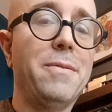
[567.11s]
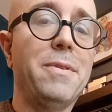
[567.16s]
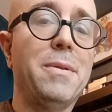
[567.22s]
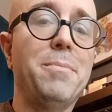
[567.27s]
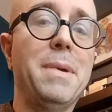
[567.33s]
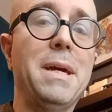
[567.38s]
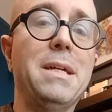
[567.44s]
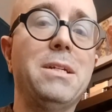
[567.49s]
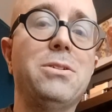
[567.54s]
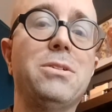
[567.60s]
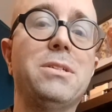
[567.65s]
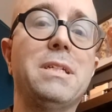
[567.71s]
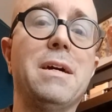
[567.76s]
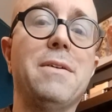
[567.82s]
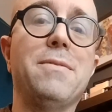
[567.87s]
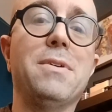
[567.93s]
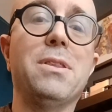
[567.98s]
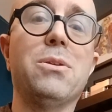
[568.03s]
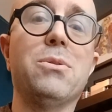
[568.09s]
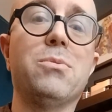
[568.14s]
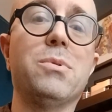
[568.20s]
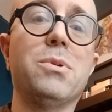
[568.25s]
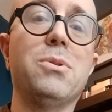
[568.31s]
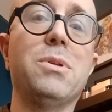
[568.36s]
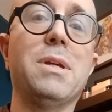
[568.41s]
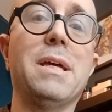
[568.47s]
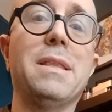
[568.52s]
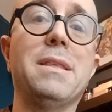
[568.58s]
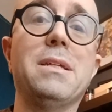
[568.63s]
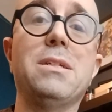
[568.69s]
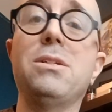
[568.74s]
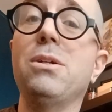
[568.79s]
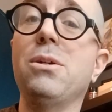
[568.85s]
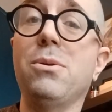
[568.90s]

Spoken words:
major 7, the root, and the 2.